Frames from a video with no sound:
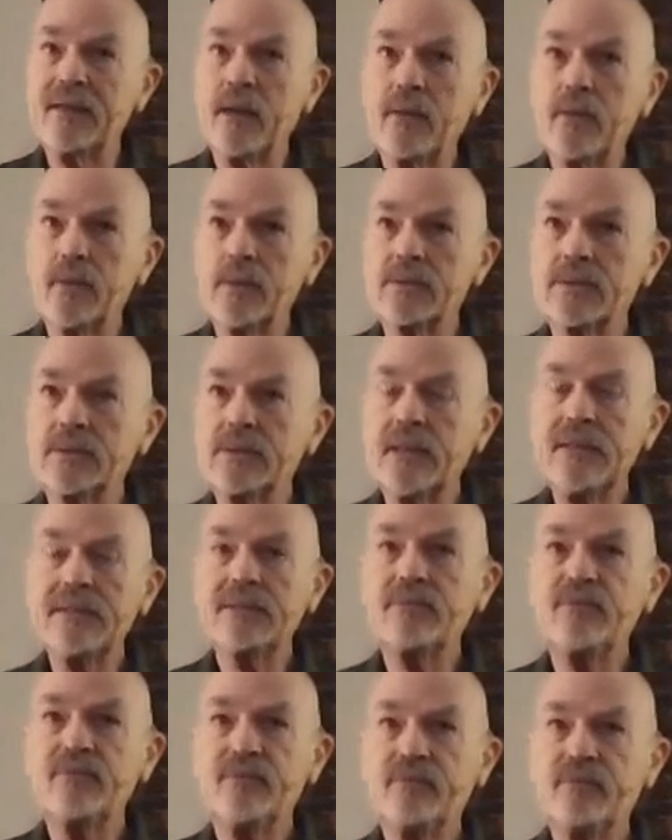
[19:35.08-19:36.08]
other words,
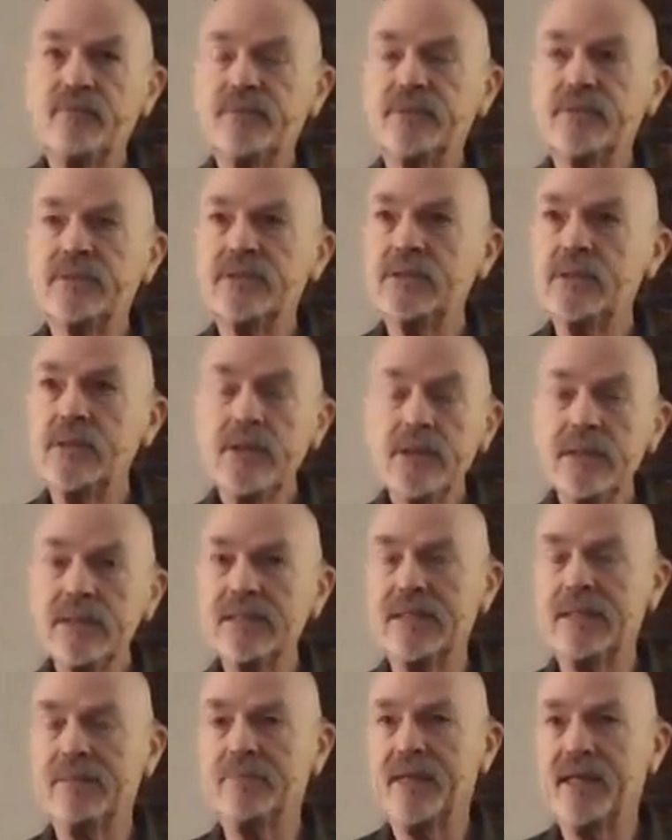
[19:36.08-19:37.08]
that's
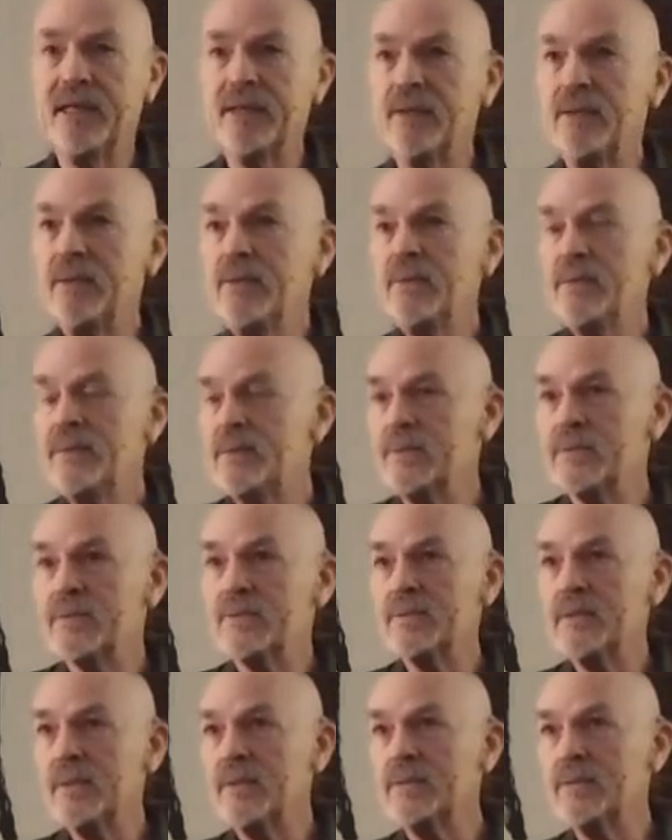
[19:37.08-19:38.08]
seriously bad news,
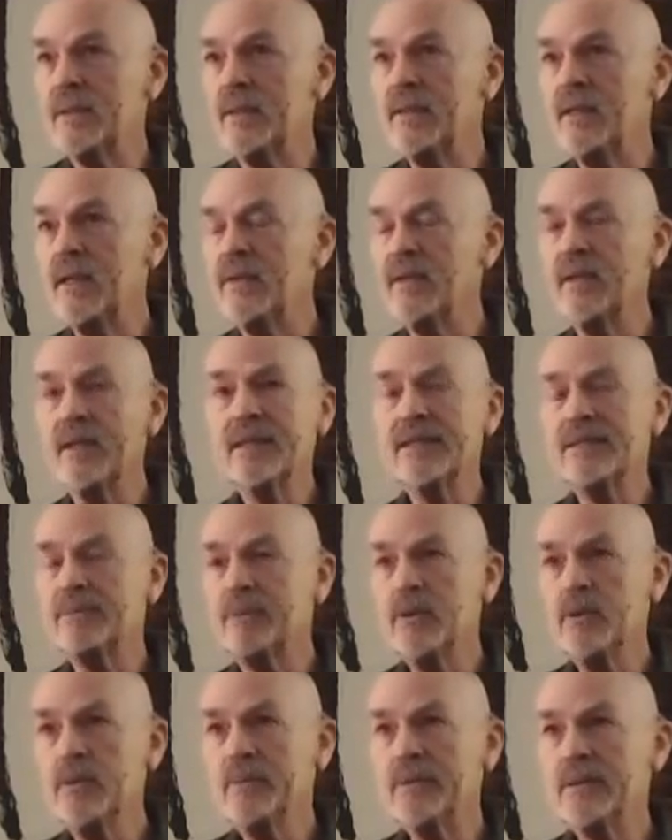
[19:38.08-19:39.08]
that nothing is
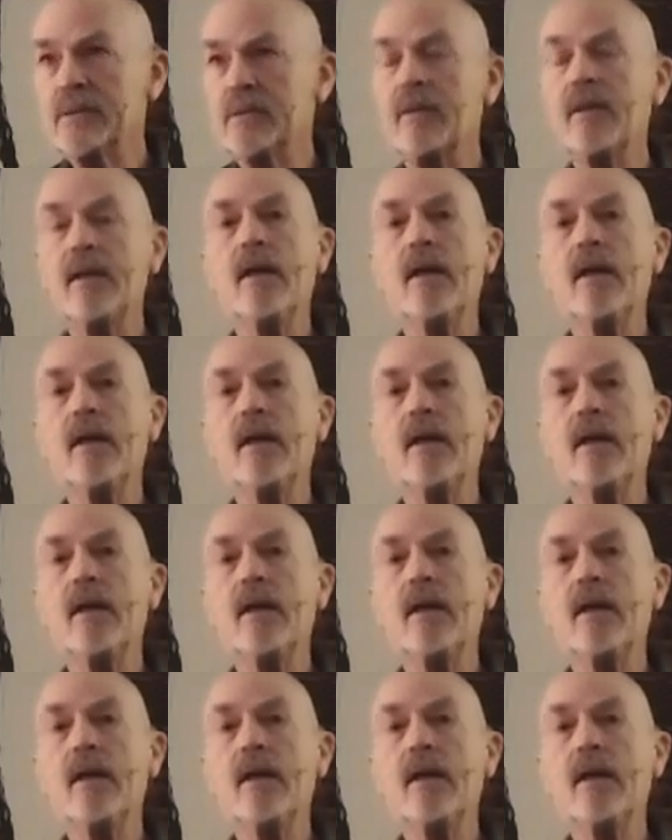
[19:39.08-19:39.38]
permanent.